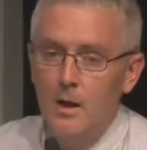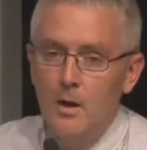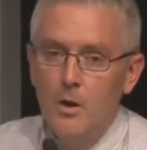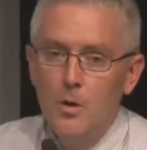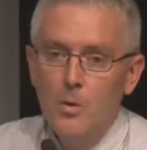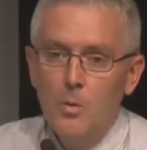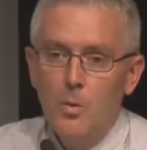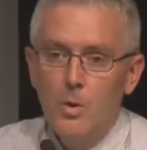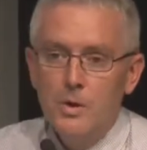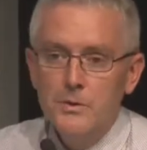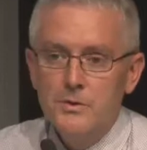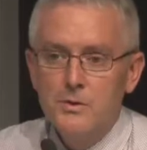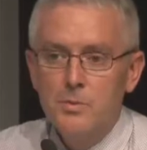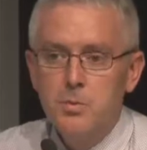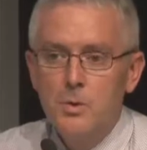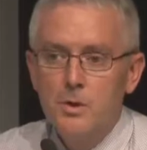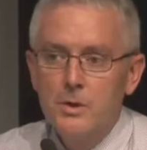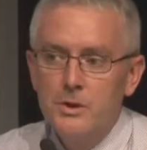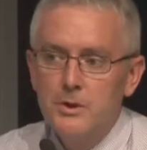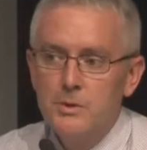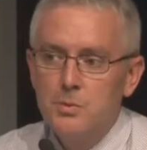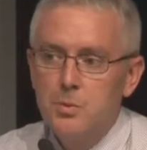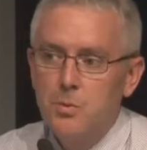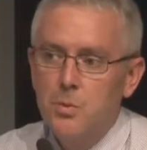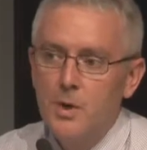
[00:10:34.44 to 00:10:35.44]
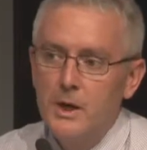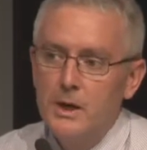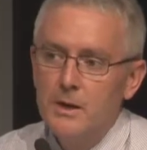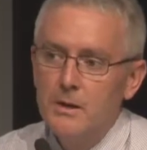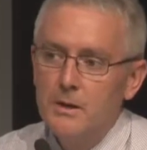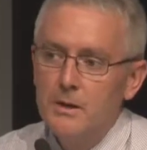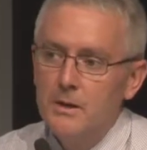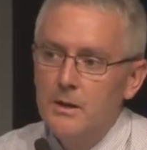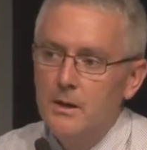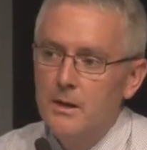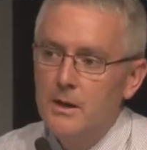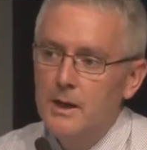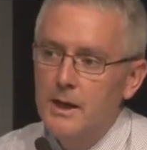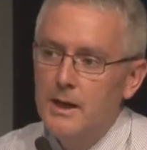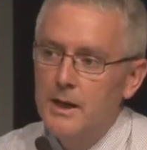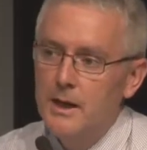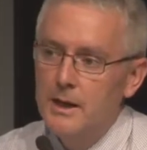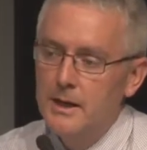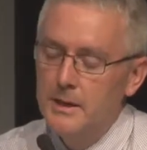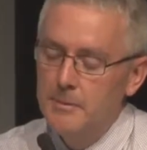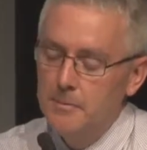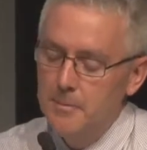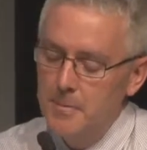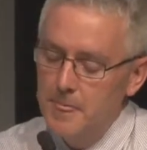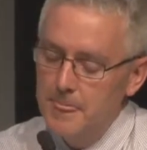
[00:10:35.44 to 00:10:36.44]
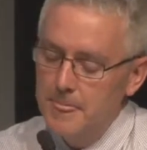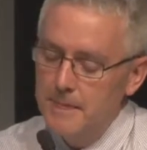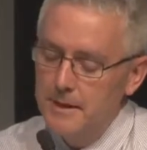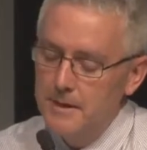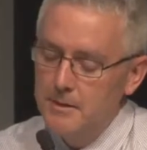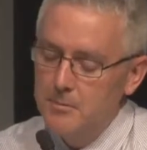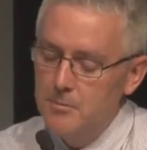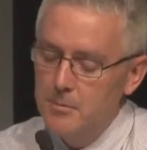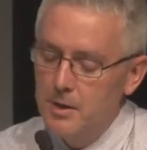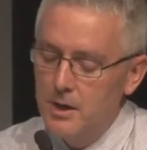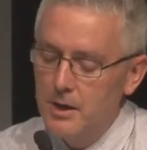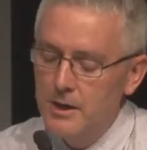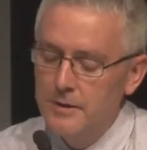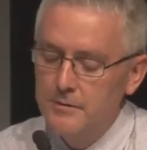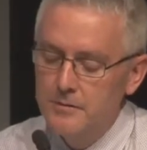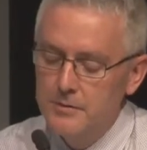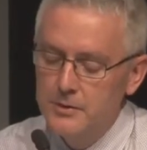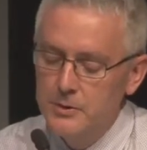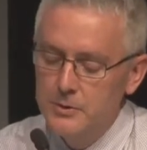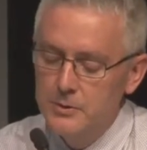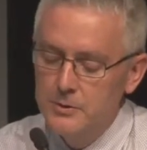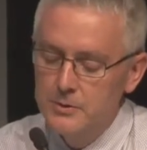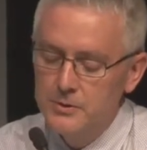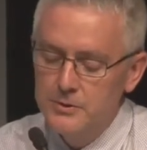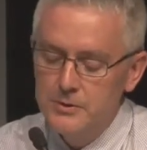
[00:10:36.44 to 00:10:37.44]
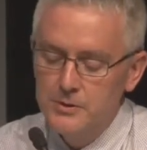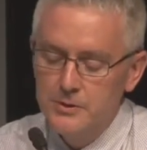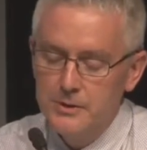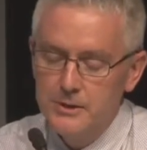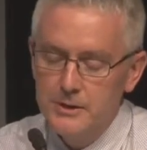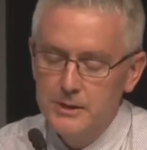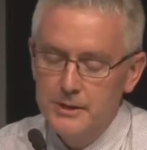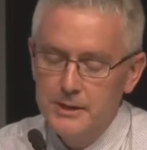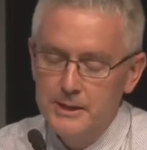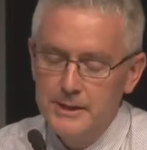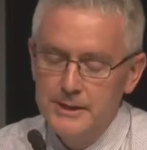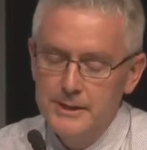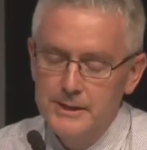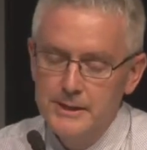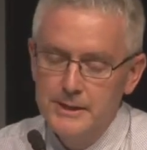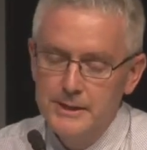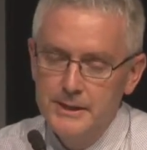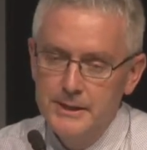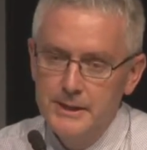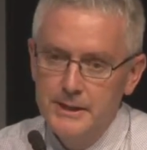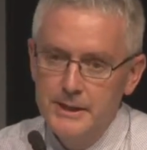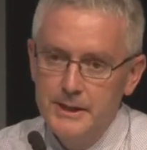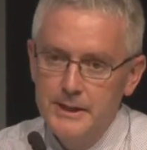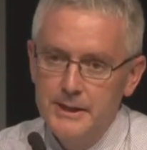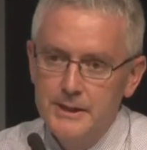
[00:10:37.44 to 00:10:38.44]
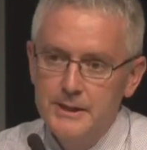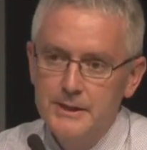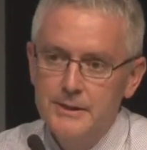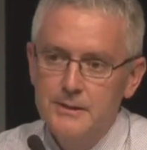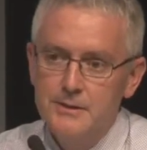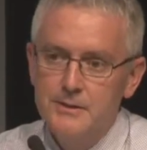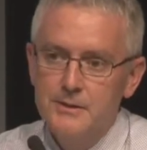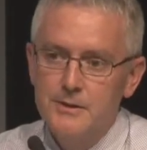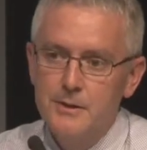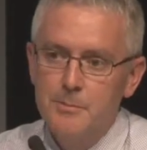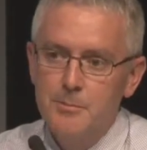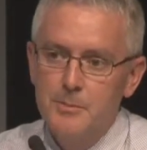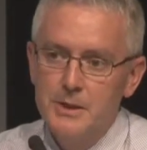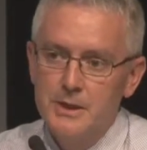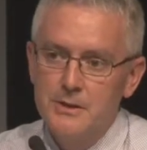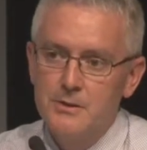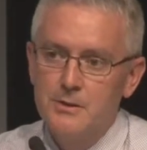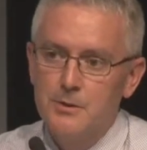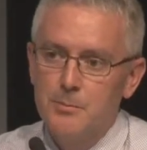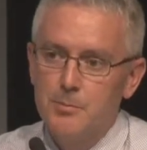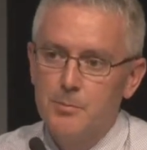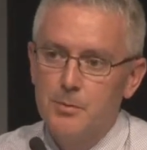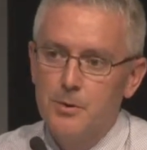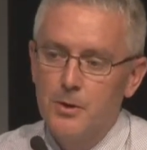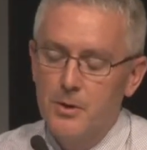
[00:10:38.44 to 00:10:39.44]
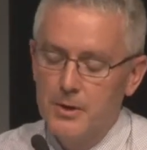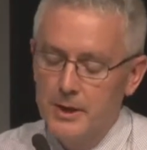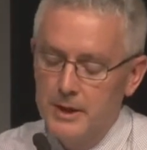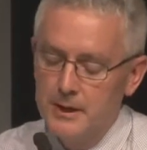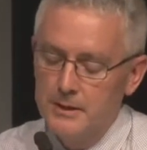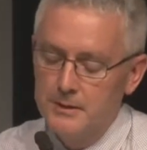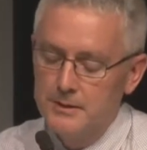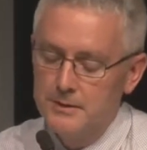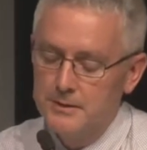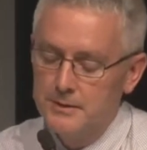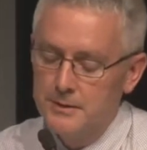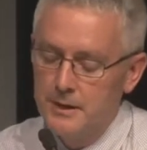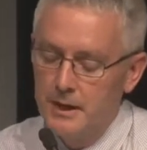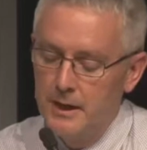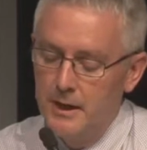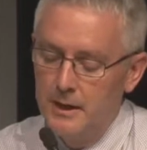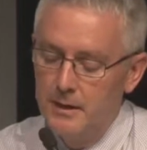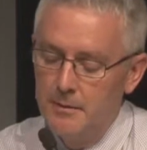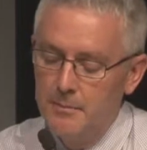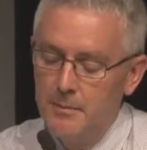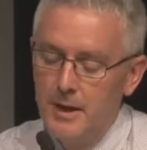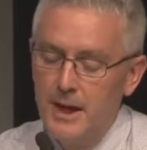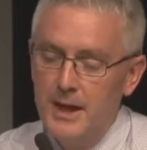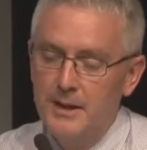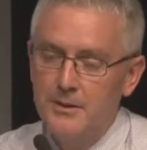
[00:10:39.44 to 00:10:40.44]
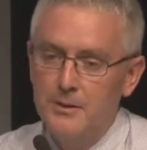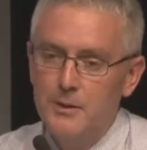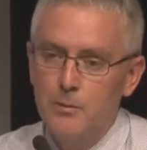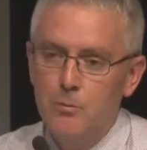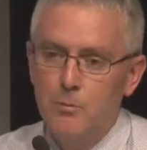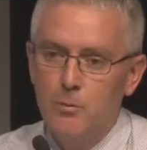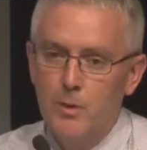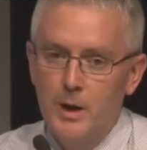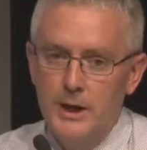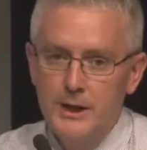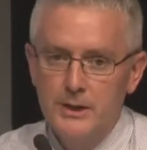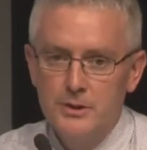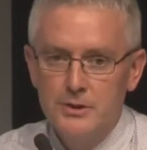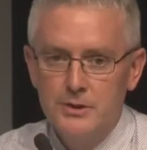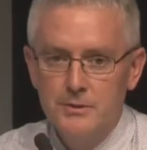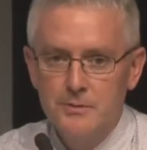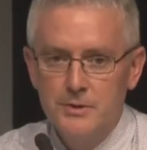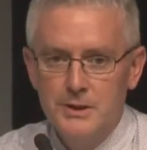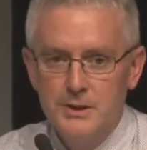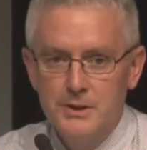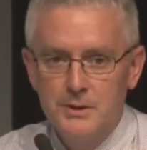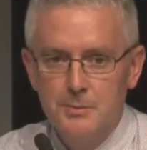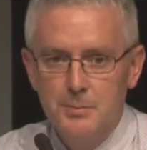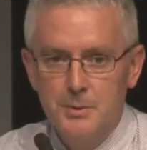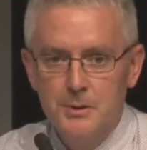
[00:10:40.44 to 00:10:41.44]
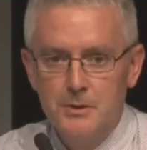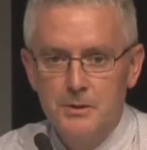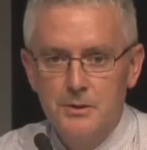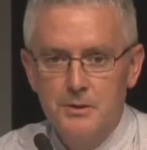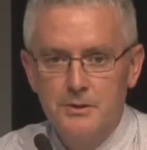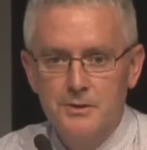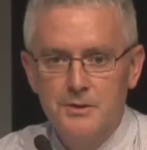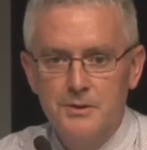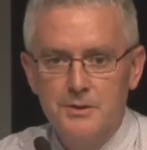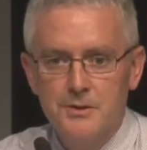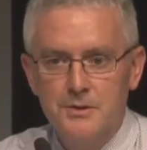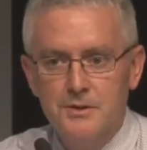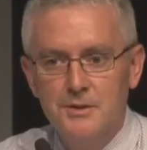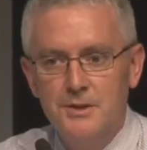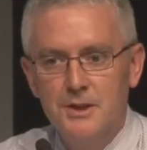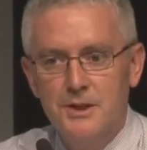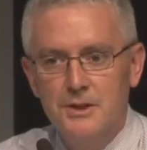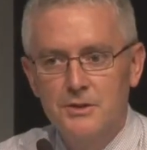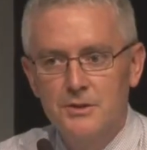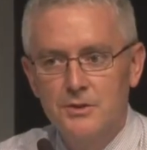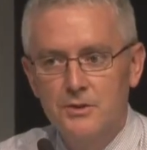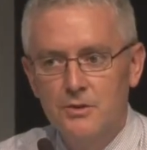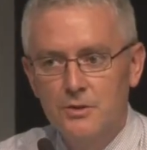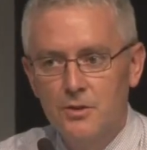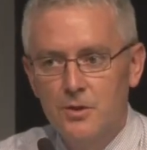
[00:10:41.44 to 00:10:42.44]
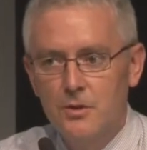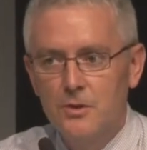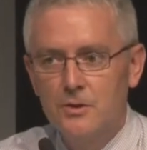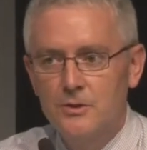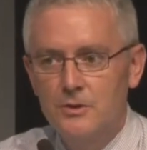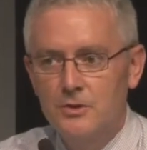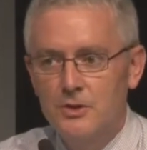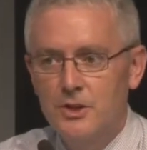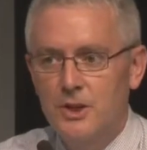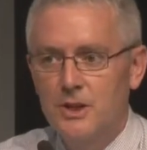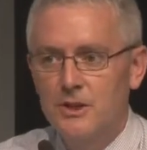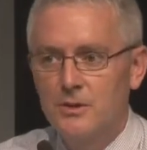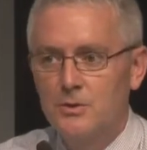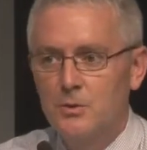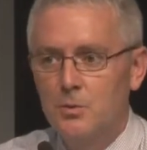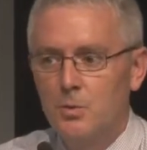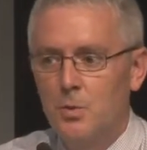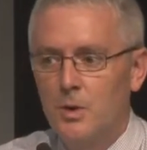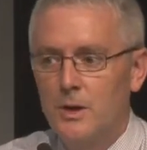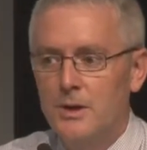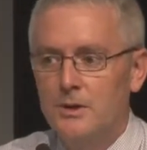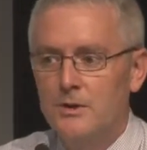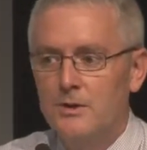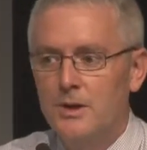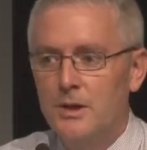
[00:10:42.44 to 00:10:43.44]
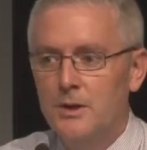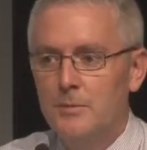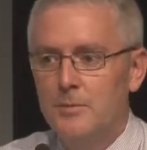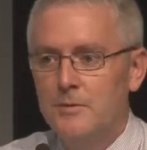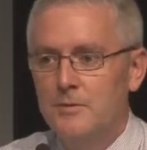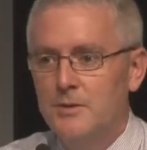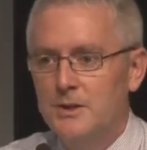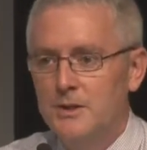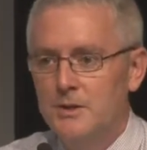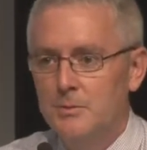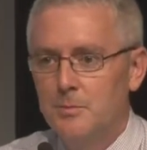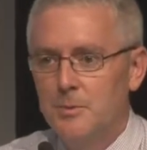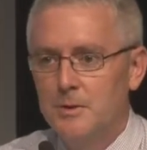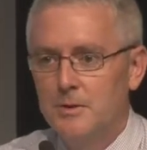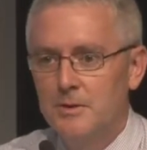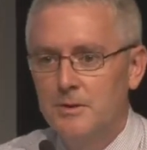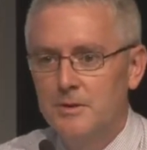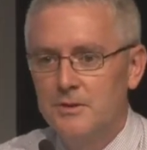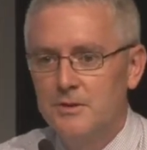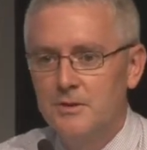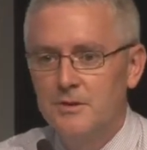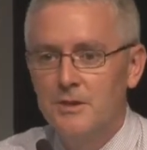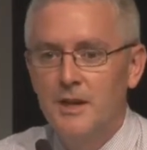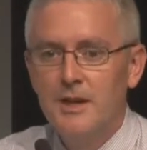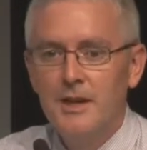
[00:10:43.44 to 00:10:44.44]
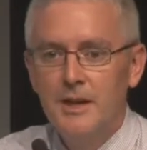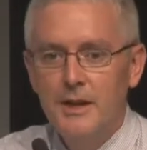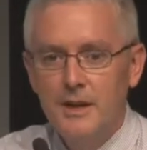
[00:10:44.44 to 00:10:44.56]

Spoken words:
What's worked well? In my view, certainly it is the mix of products and the range of experiences. It's not just one type of experience.